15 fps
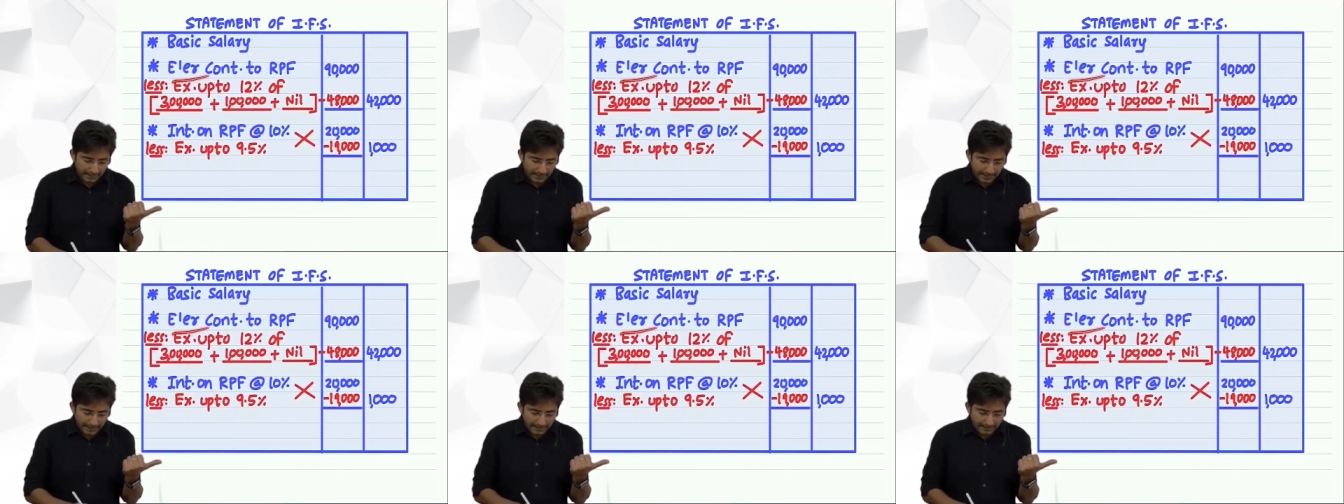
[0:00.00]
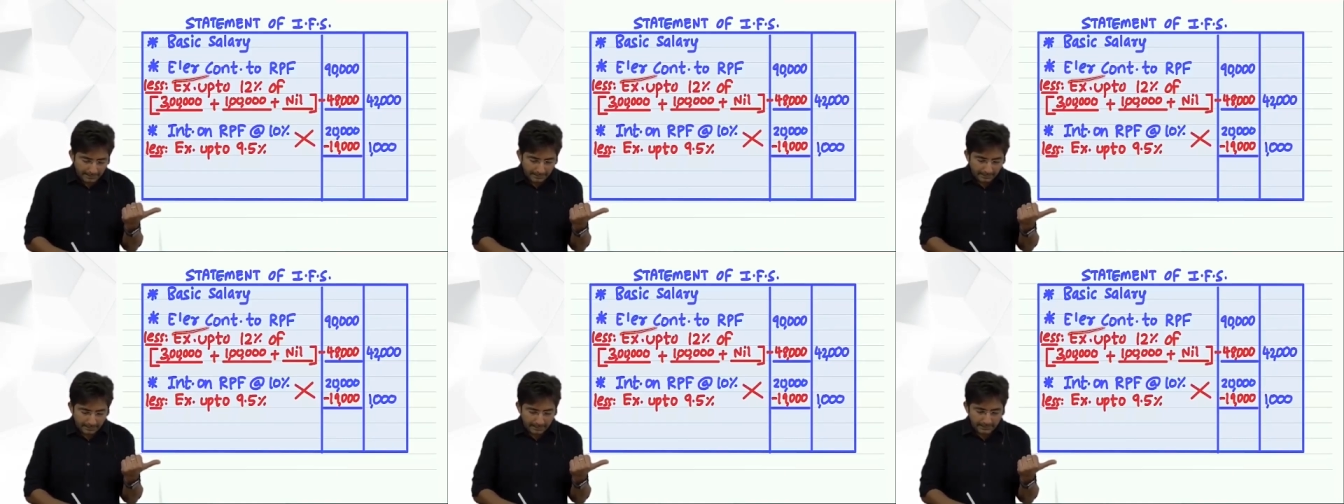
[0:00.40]
and
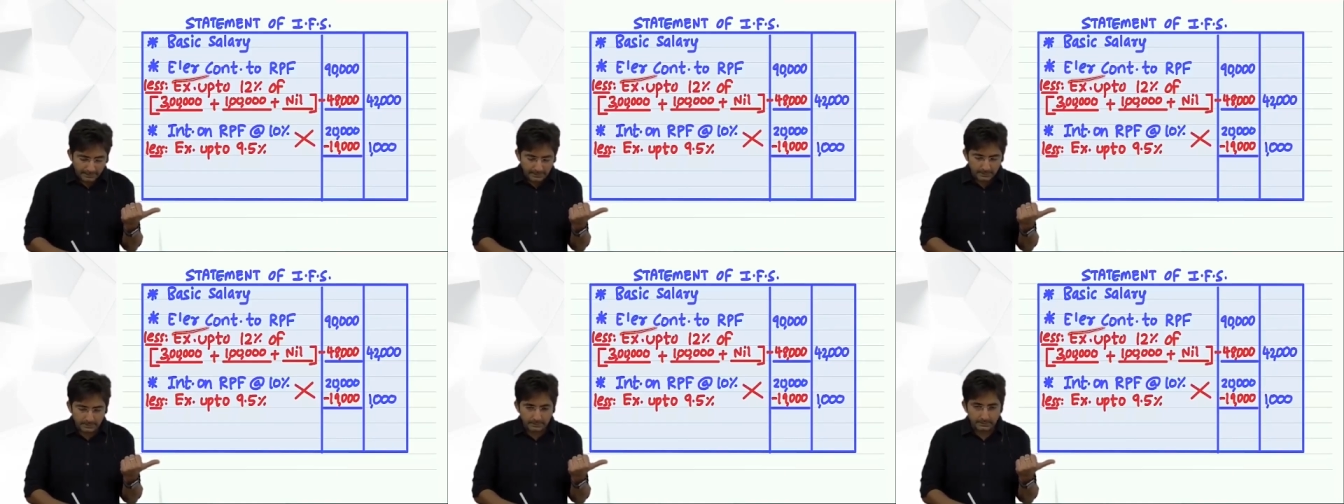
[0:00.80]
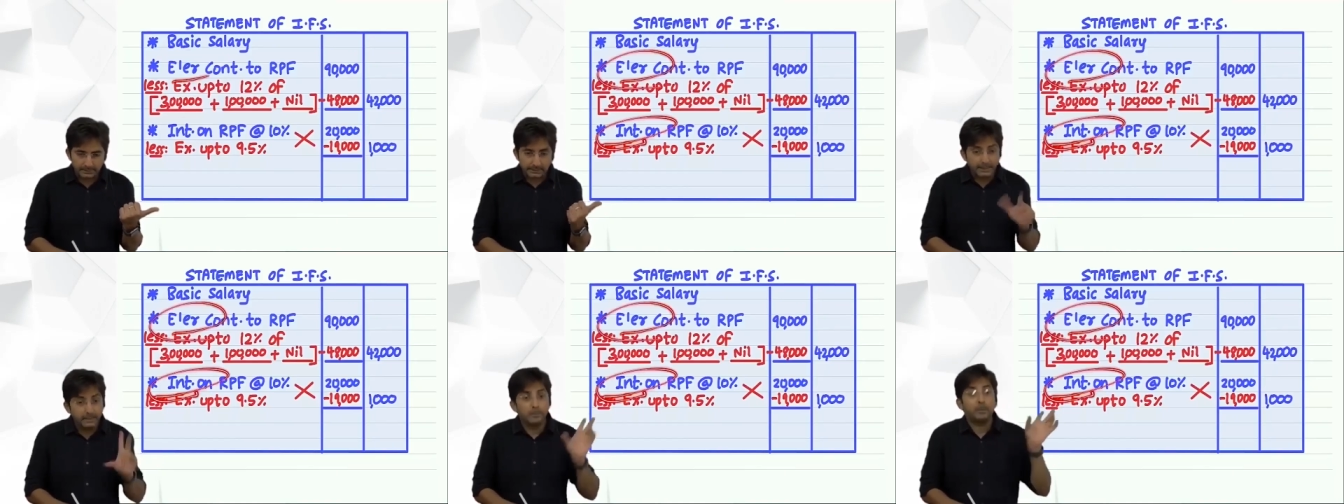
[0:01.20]
interest
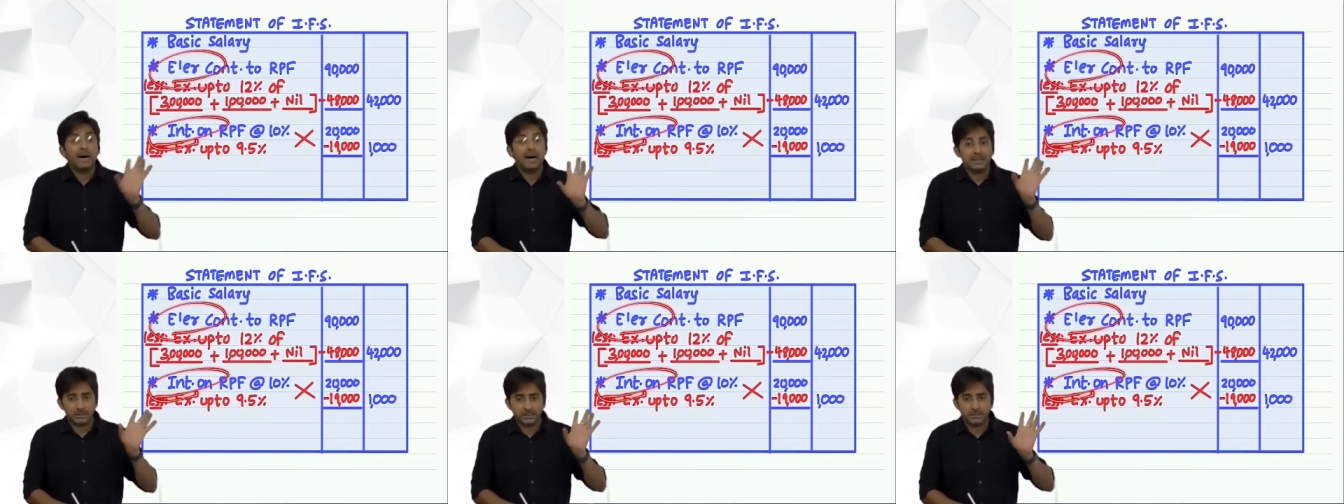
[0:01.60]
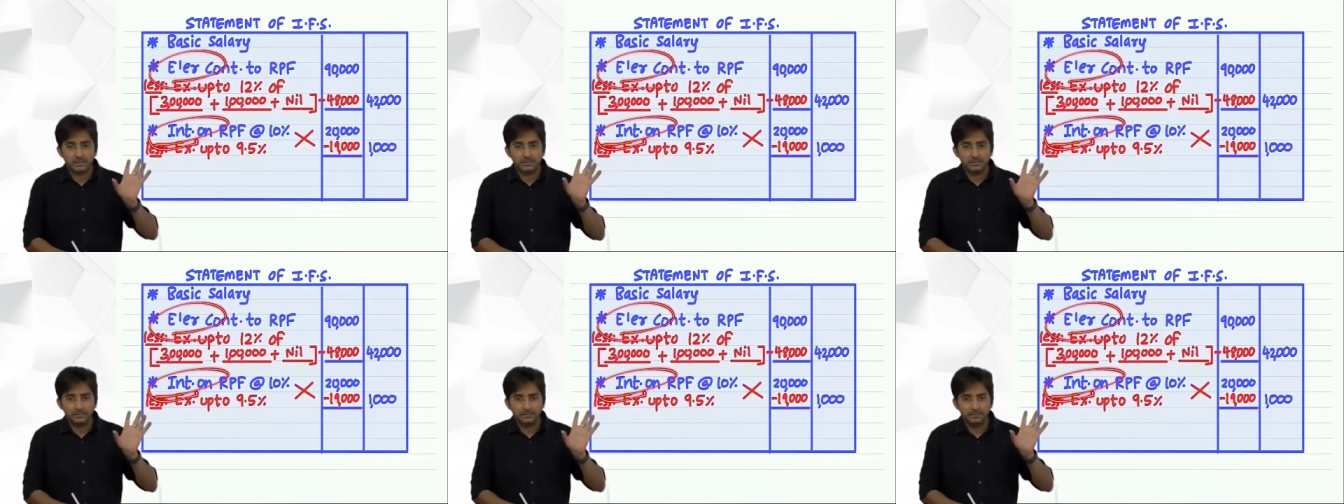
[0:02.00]
in
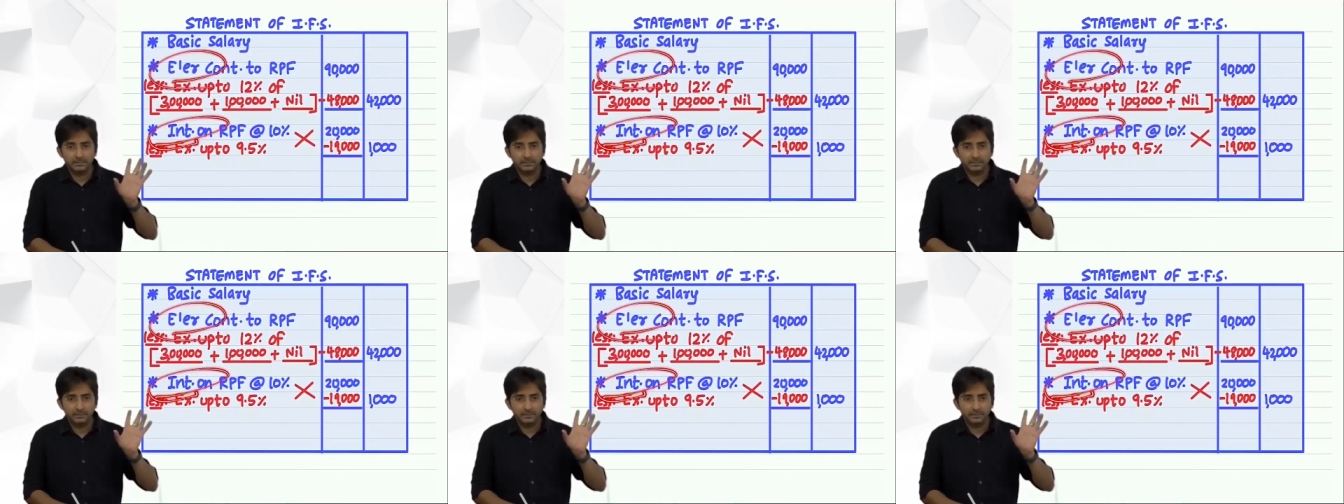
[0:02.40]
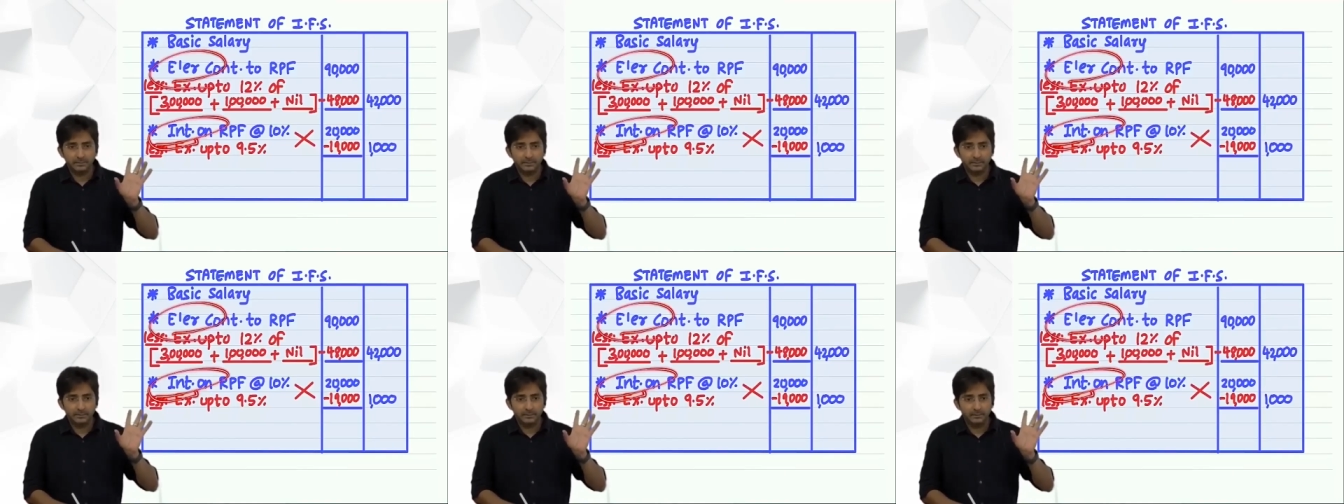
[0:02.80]
past
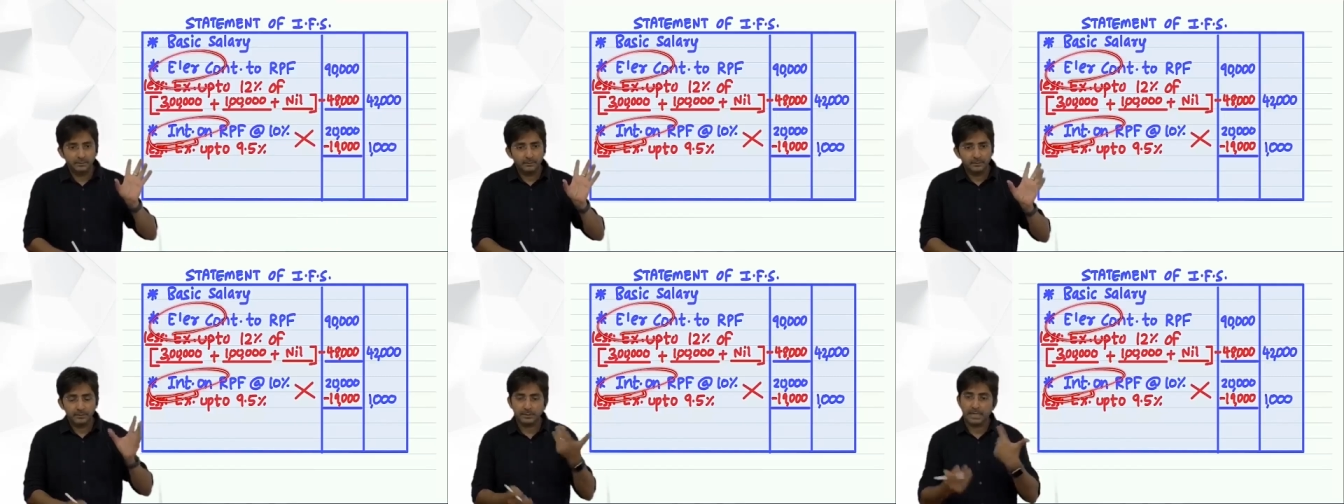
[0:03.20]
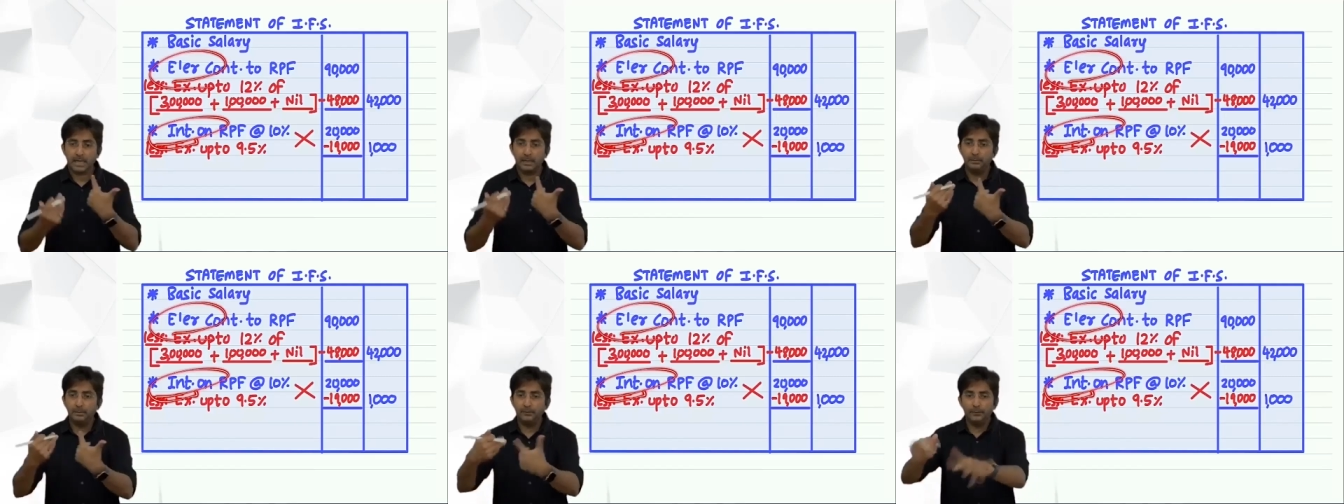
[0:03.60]

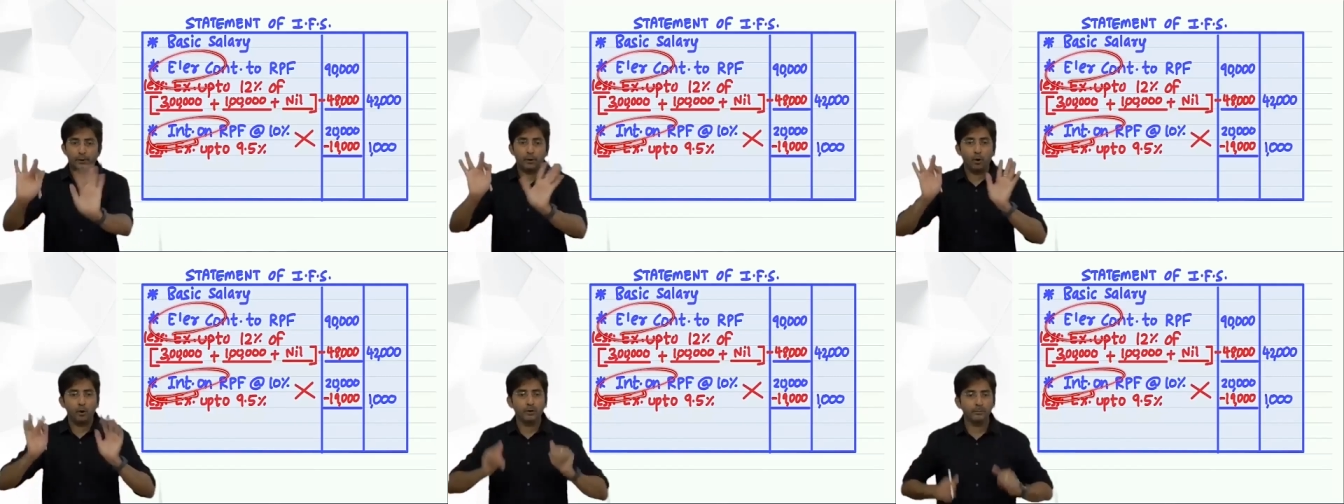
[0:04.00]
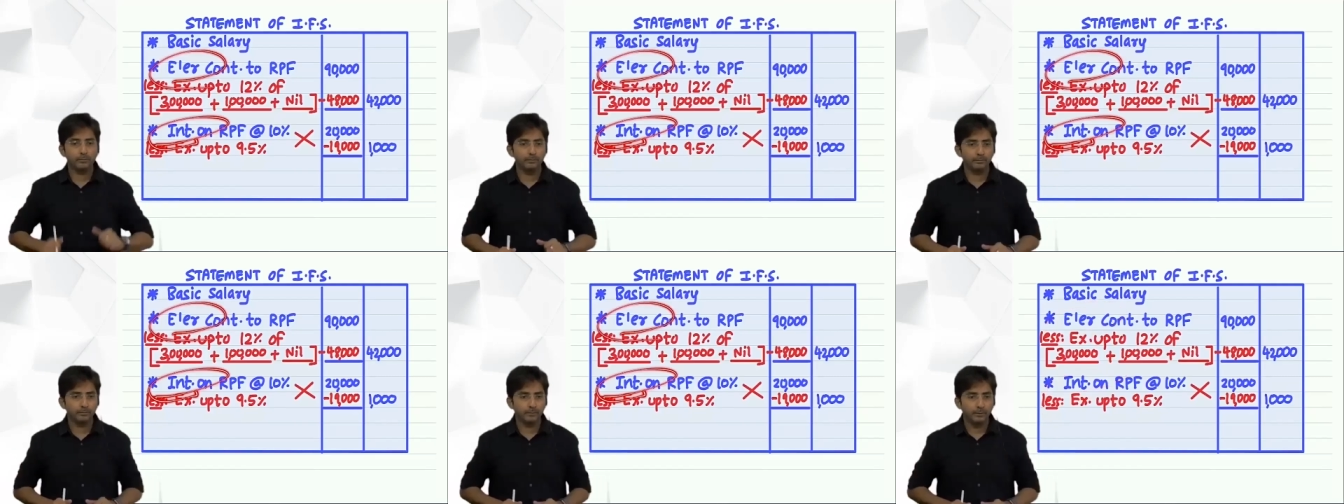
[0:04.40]
shall be
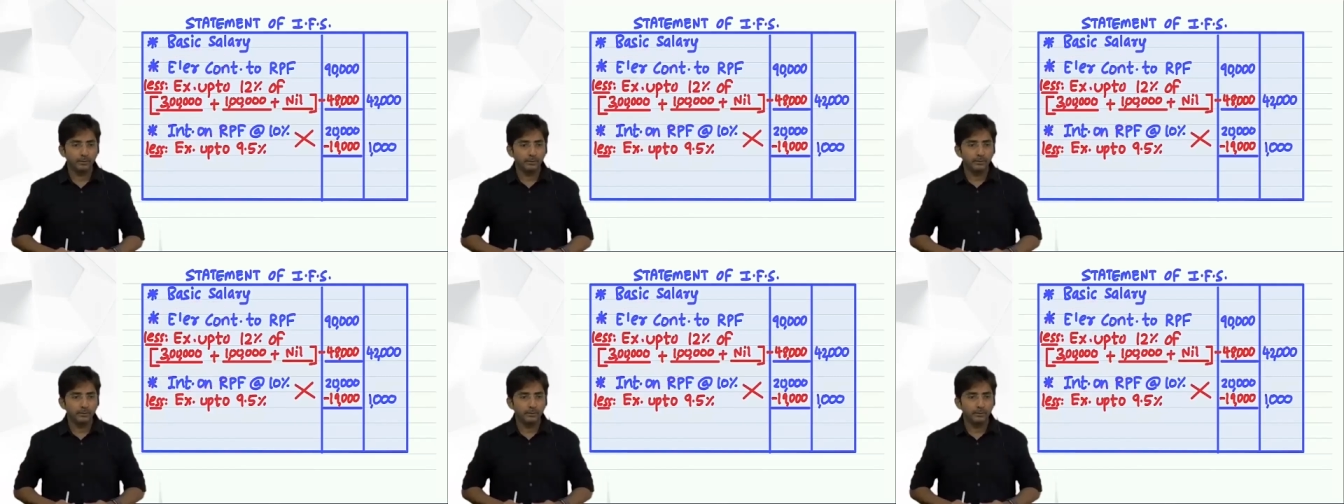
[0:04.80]
withdrawn.